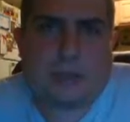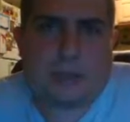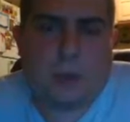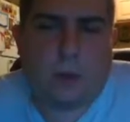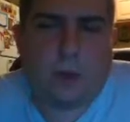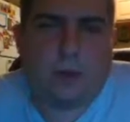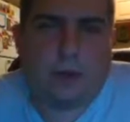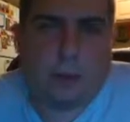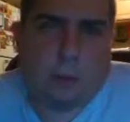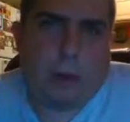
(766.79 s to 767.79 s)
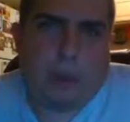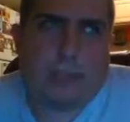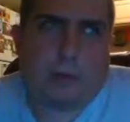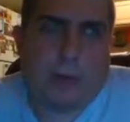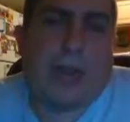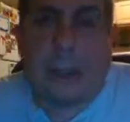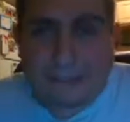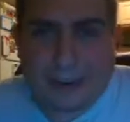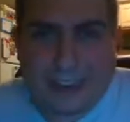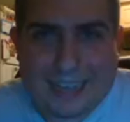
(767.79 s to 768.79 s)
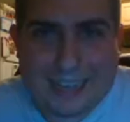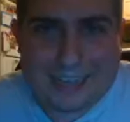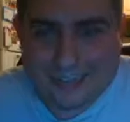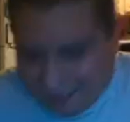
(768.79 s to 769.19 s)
control over well guess what everything